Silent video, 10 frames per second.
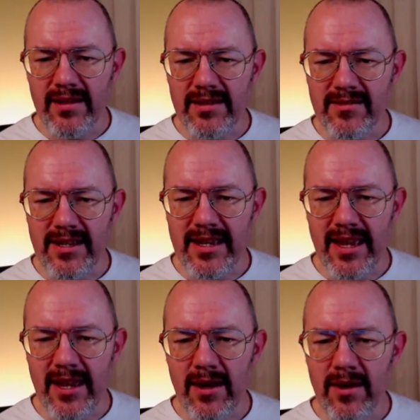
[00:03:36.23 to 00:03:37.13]
you see
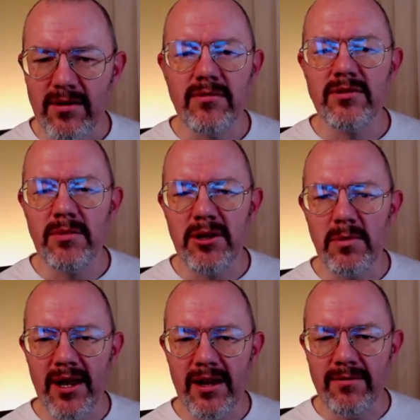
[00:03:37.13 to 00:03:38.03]
here
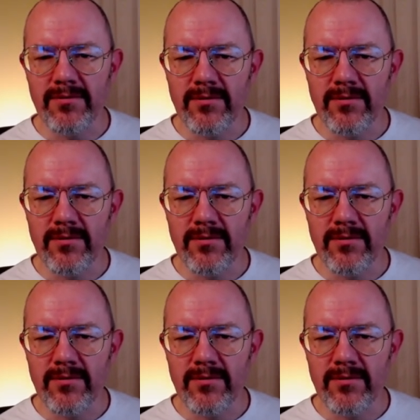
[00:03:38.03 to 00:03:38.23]
WAF